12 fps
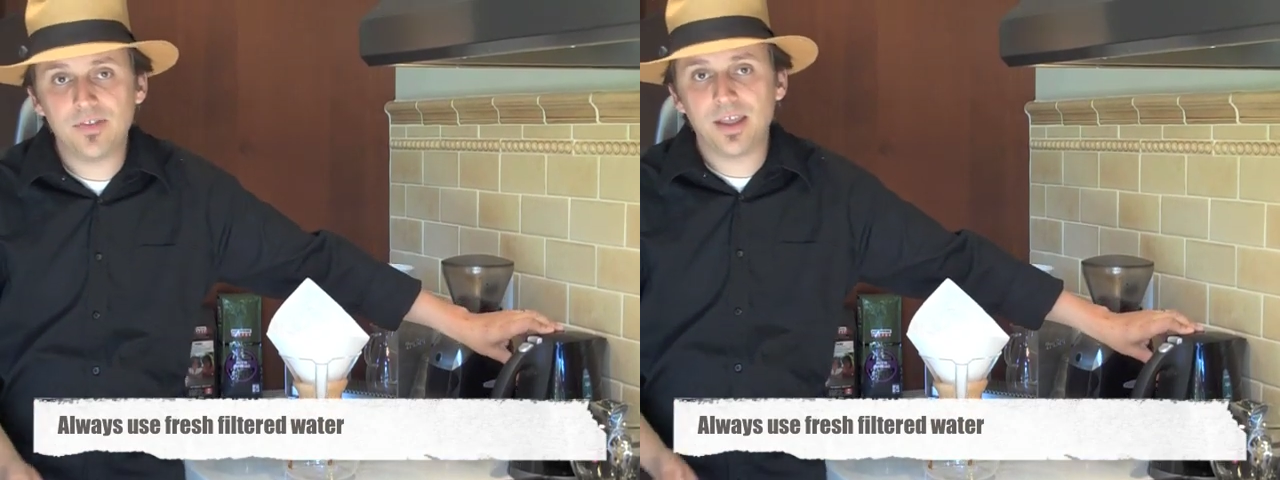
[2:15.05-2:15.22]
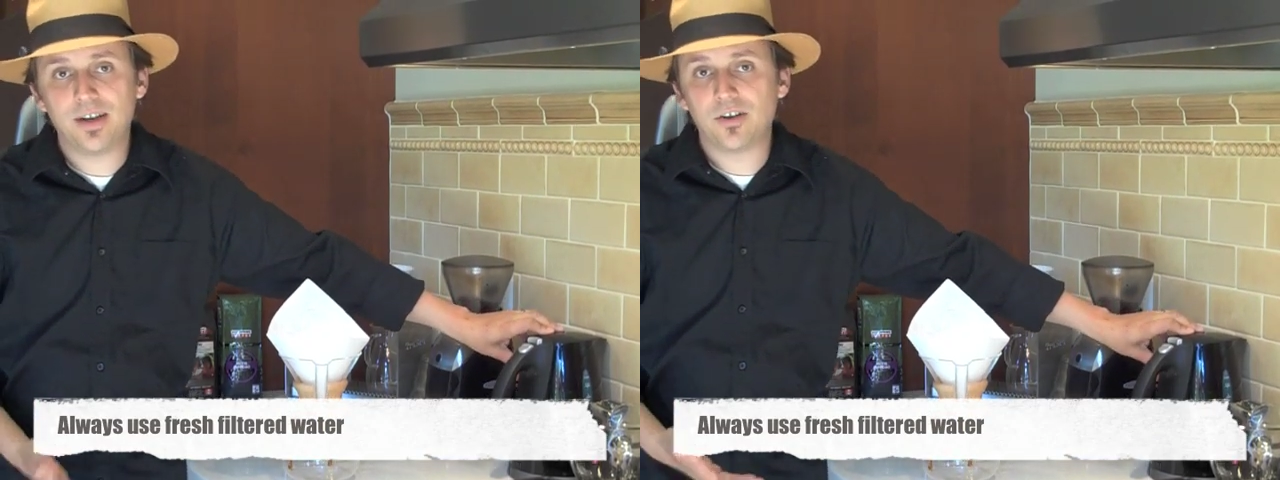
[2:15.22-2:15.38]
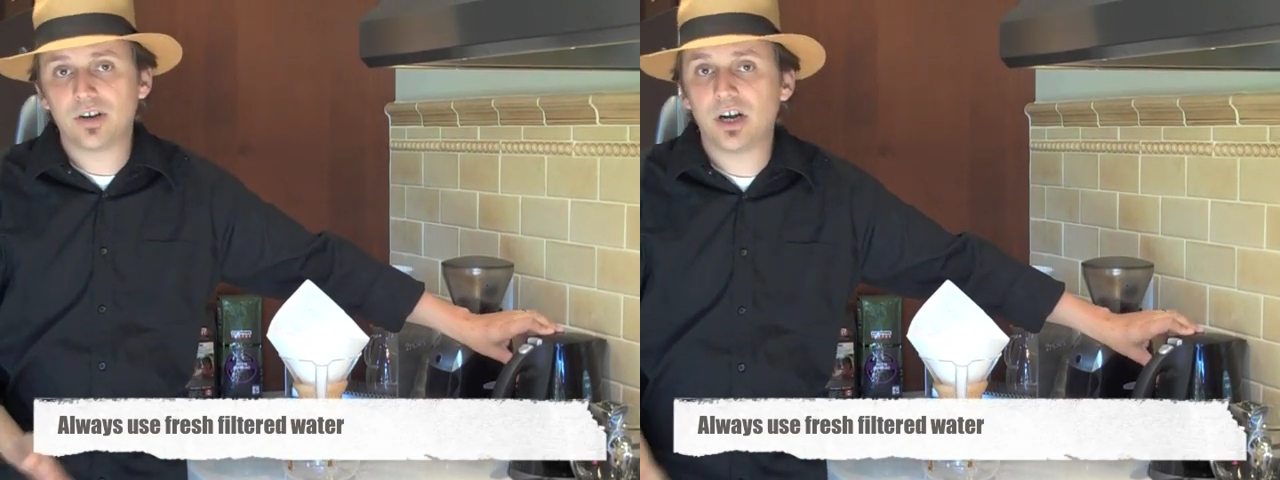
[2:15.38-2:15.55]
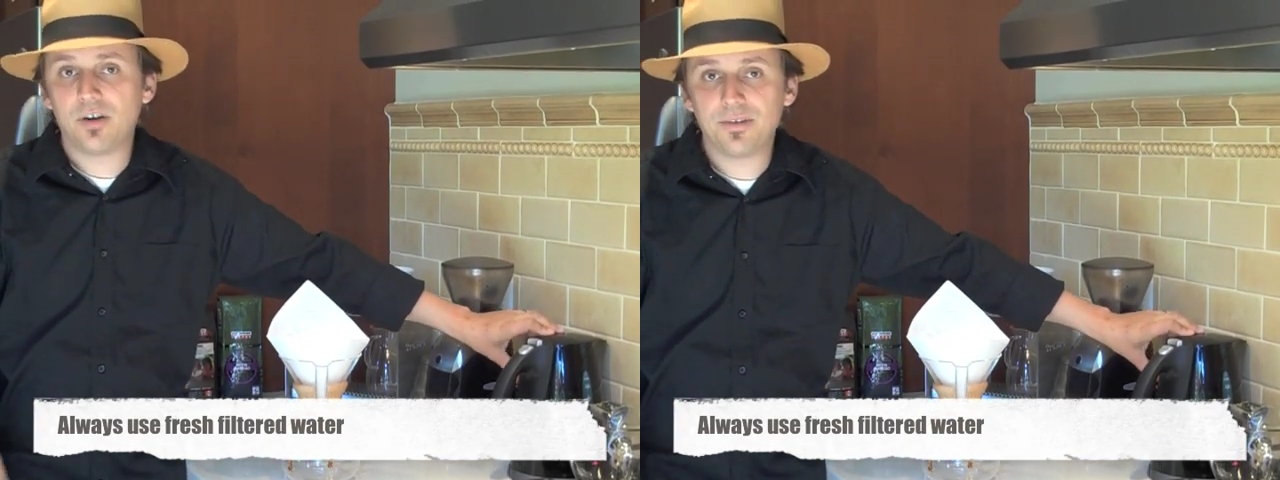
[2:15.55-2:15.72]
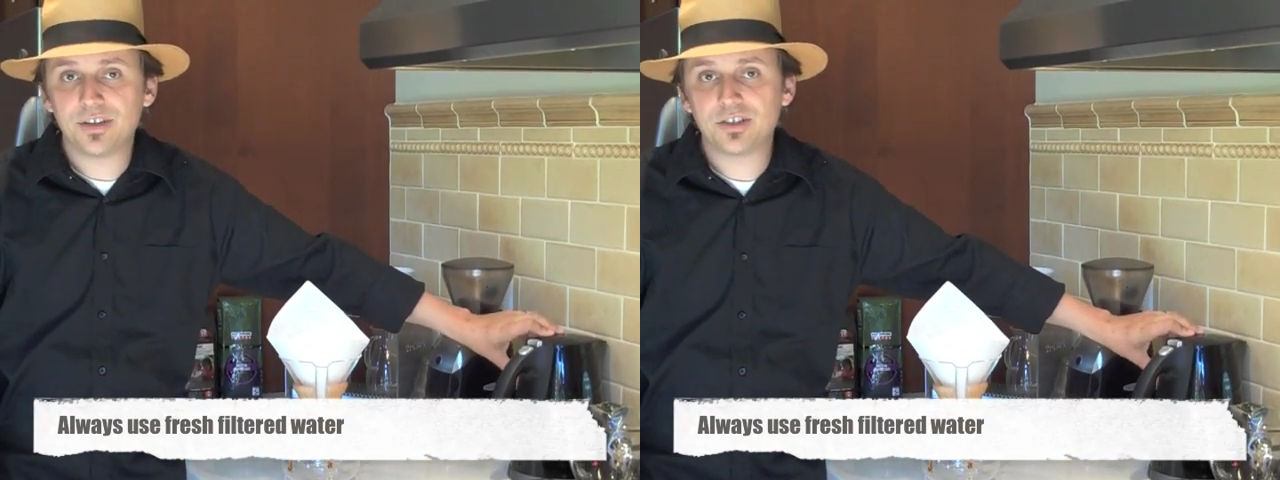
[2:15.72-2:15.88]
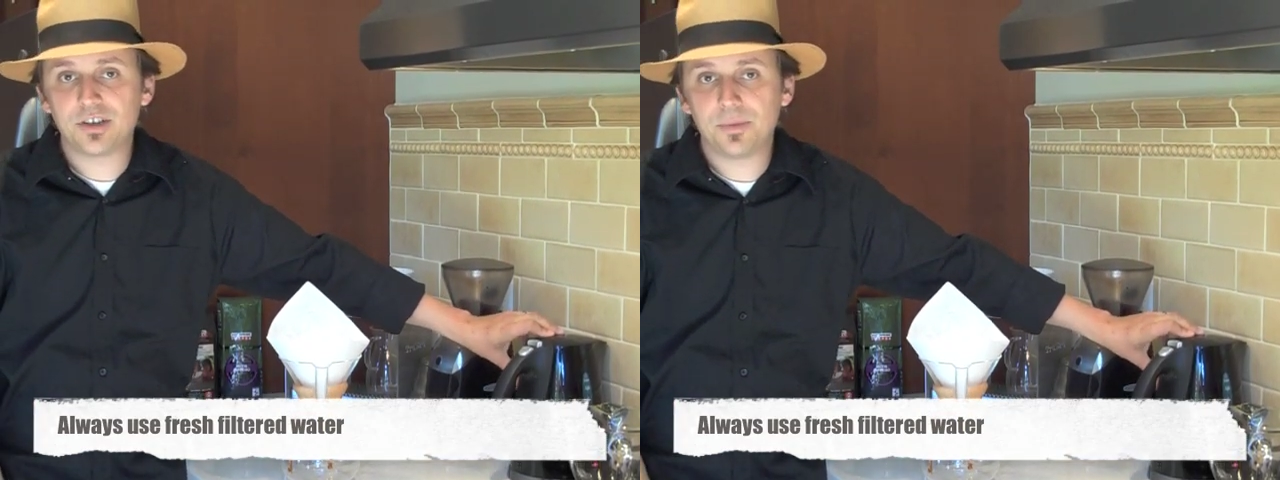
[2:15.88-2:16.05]
then your coffee
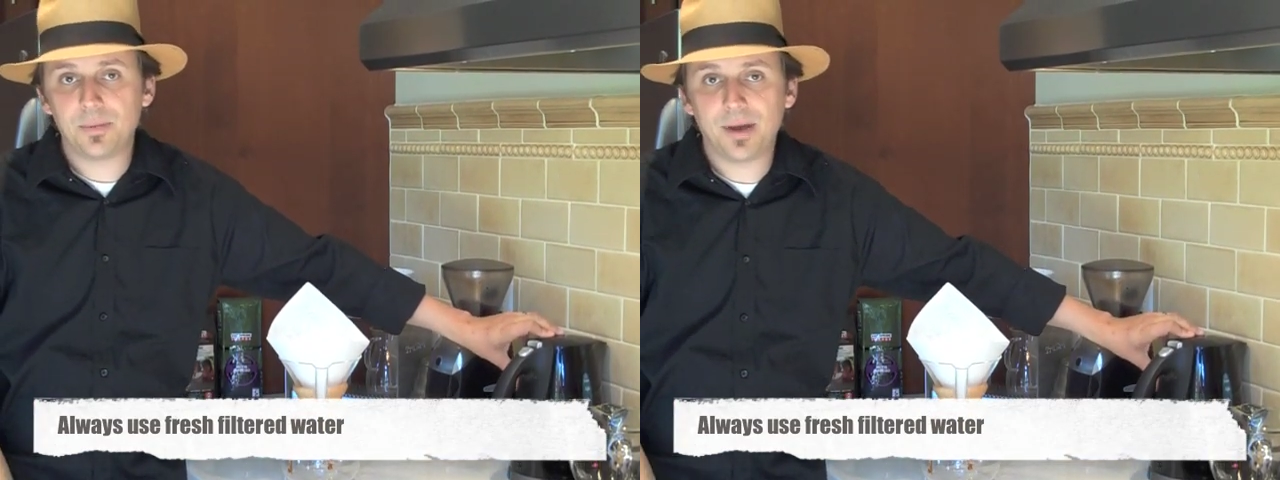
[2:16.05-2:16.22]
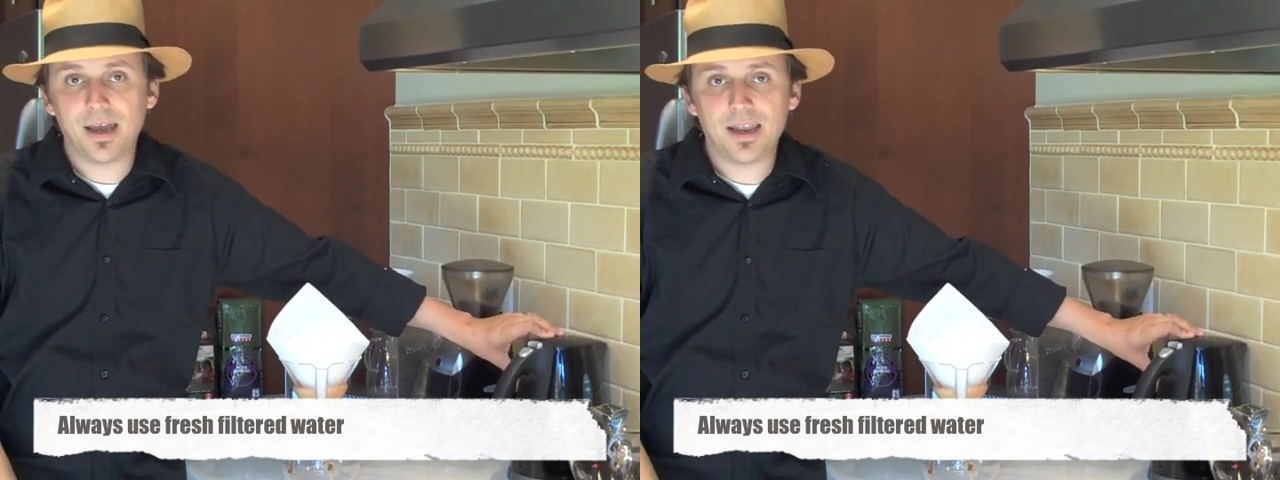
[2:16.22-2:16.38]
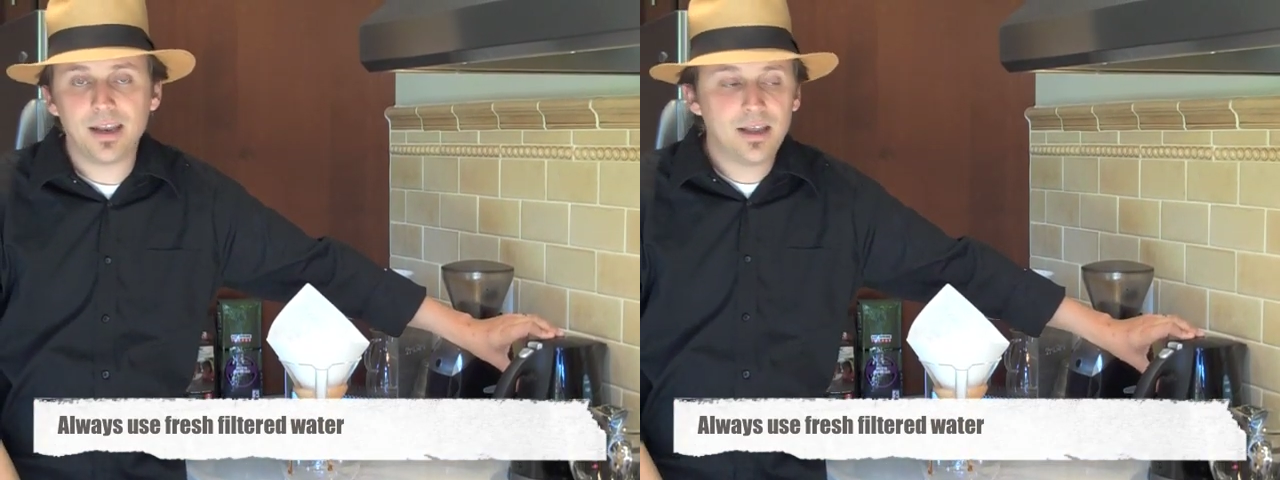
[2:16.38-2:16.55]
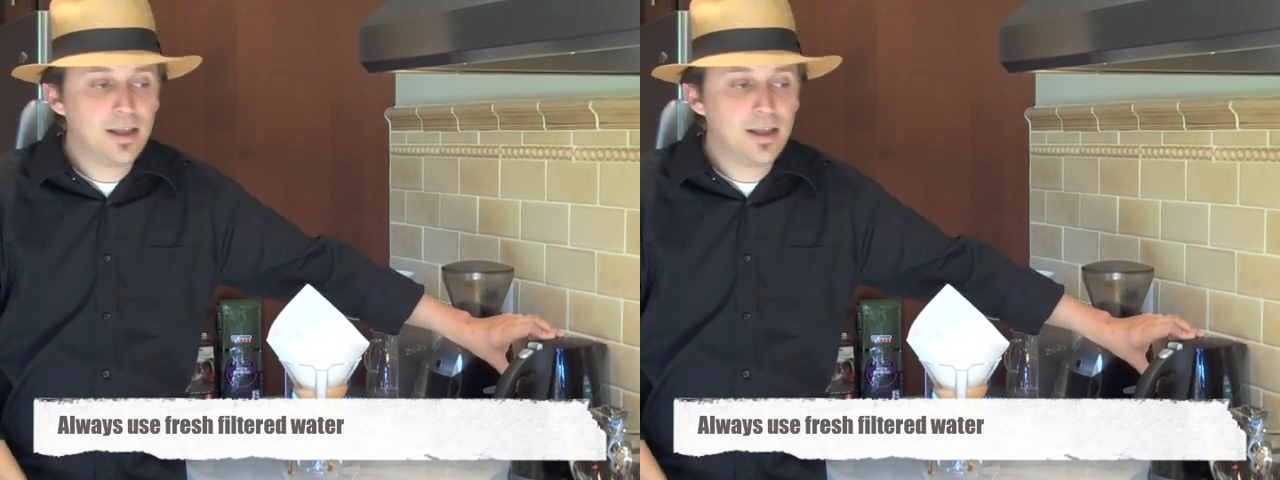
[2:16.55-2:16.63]
is going to be bad.